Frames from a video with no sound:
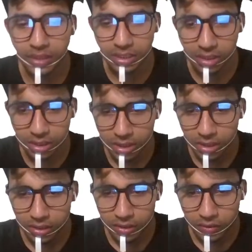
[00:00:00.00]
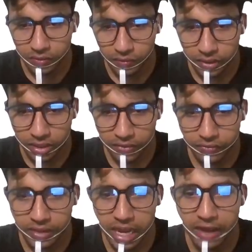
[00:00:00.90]
but
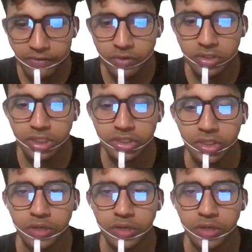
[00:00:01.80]
if we have to just